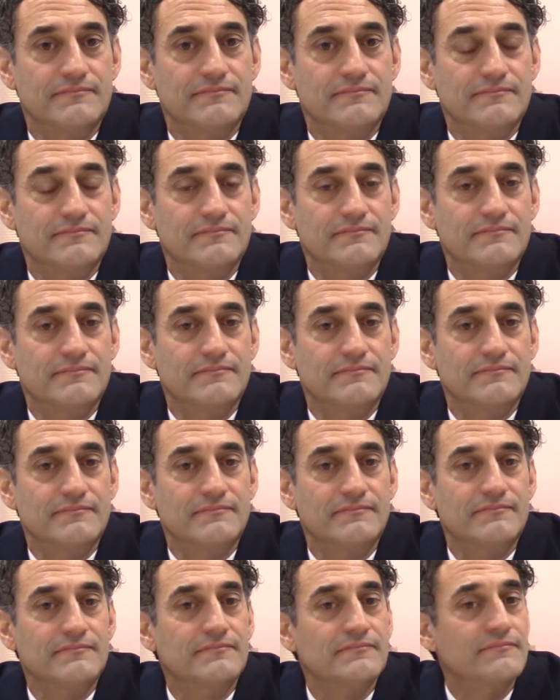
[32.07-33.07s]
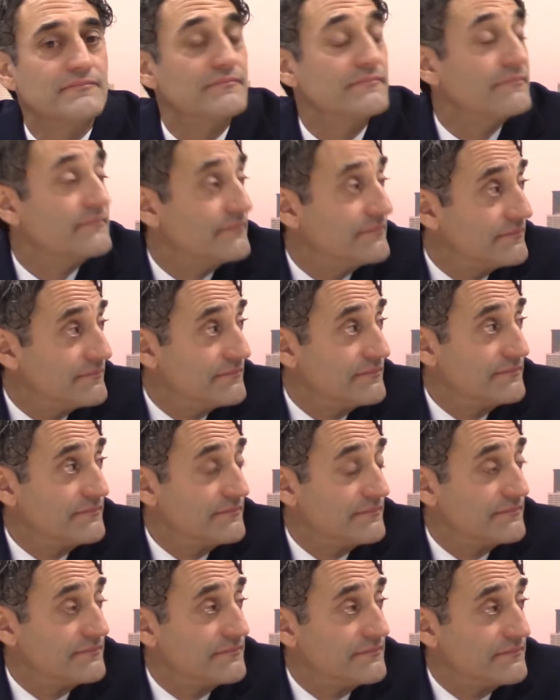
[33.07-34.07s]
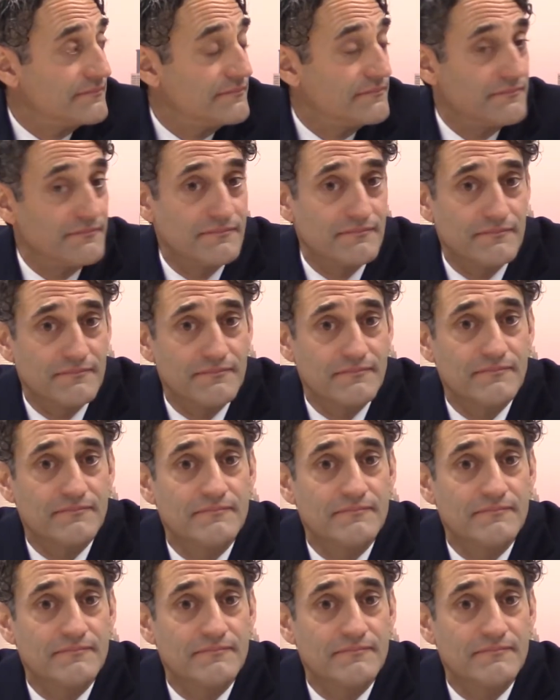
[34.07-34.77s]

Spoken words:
No words are spoken by the person on screen.